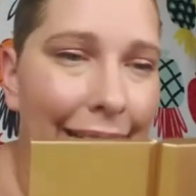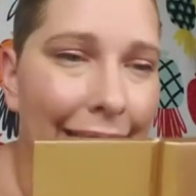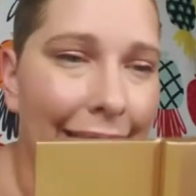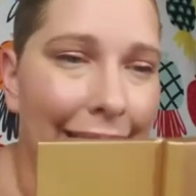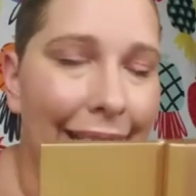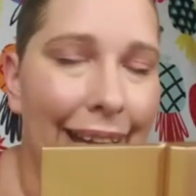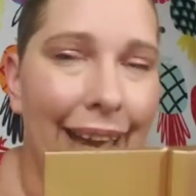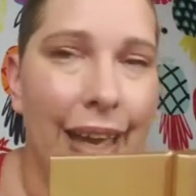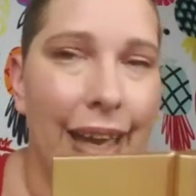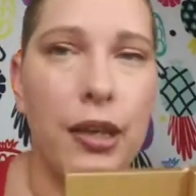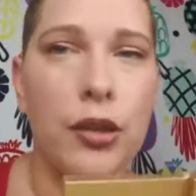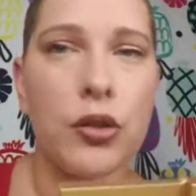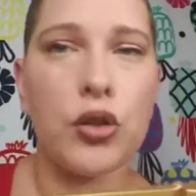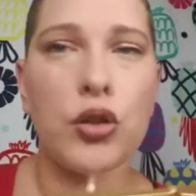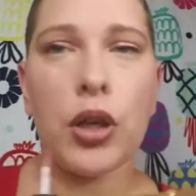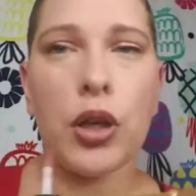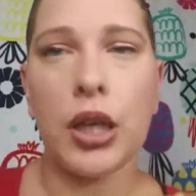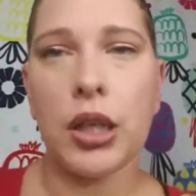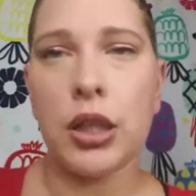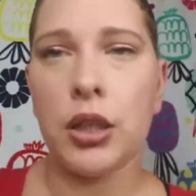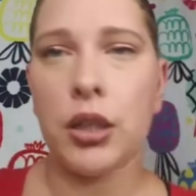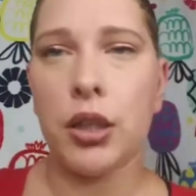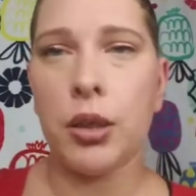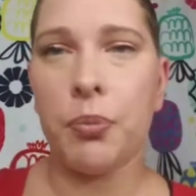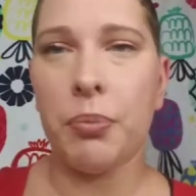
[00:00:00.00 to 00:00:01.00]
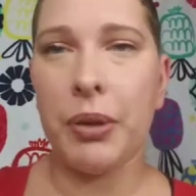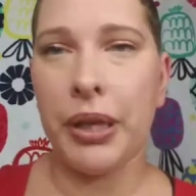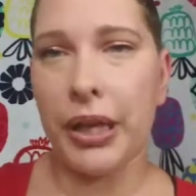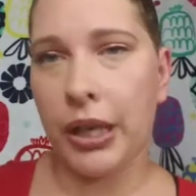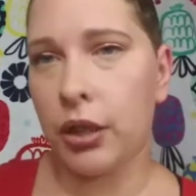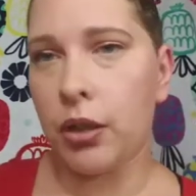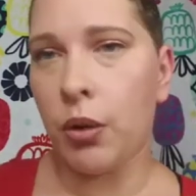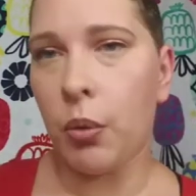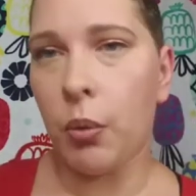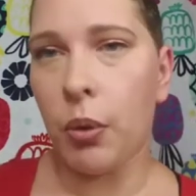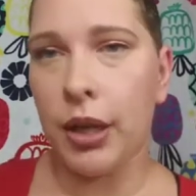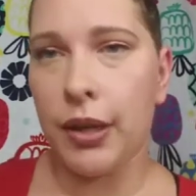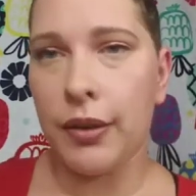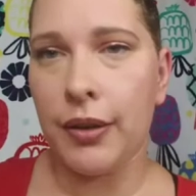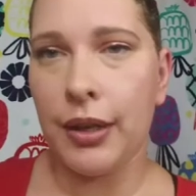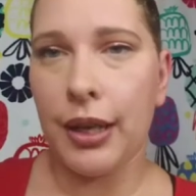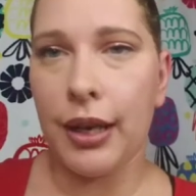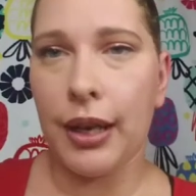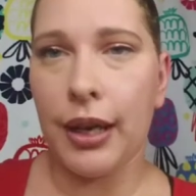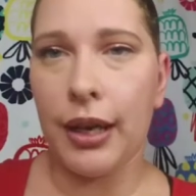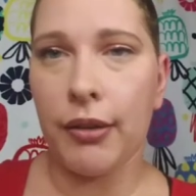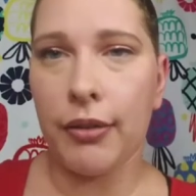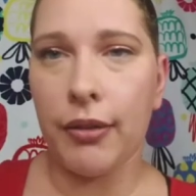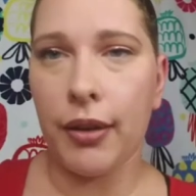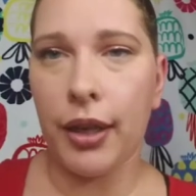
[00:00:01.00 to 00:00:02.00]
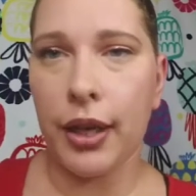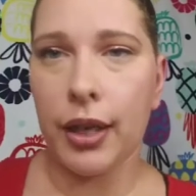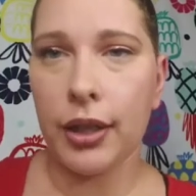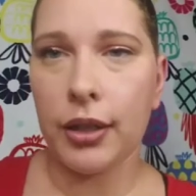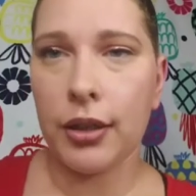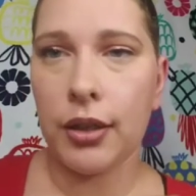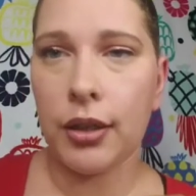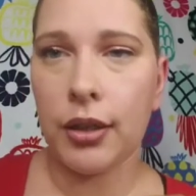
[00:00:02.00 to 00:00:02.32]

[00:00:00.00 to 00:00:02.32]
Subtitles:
I tried to pick the one that I thought.